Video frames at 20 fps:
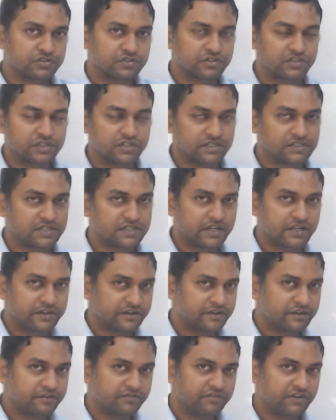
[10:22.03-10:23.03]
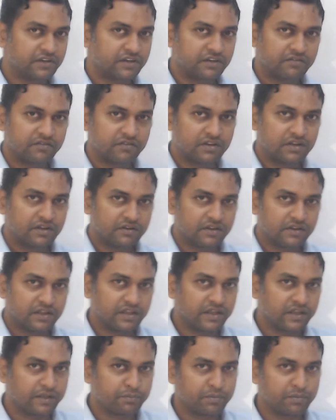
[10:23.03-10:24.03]
This electric field will
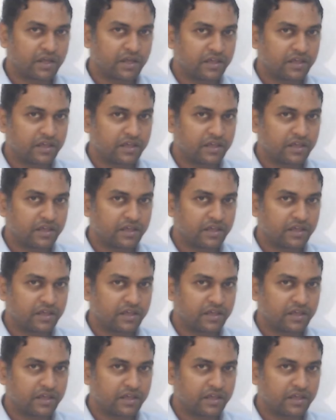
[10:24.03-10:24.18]
apply